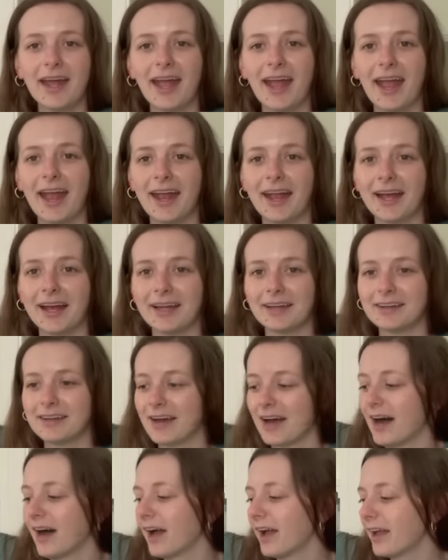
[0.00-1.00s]
and
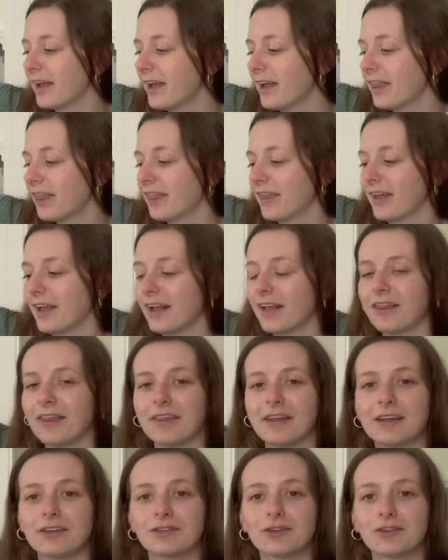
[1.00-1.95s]
I think these